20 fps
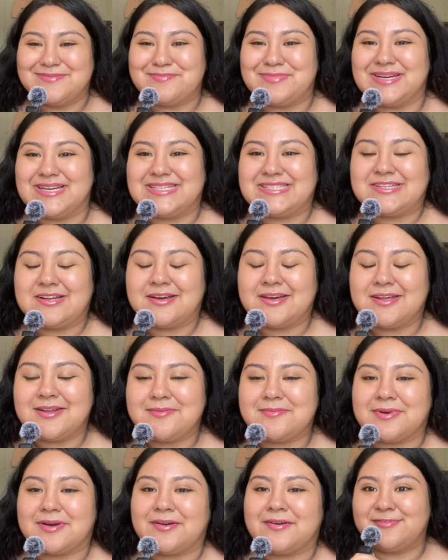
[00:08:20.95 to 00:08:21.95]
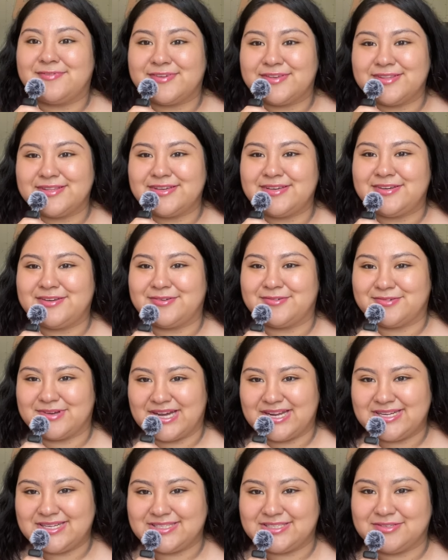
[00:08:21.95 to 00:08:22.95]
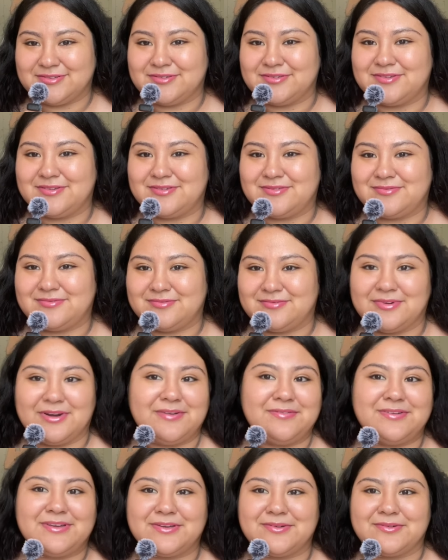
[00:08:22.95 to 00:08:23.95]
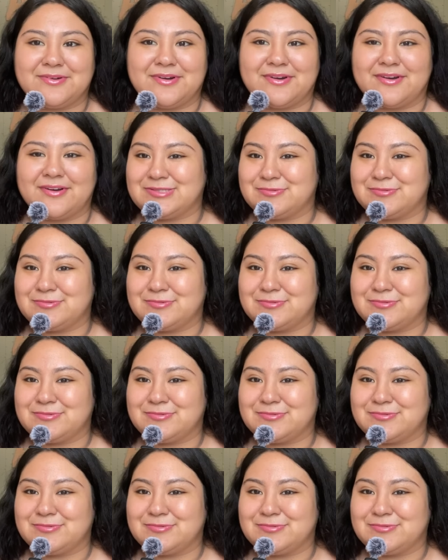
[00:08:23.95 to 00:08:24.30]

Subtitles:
But it's talking about feeling gratitude wherever you are,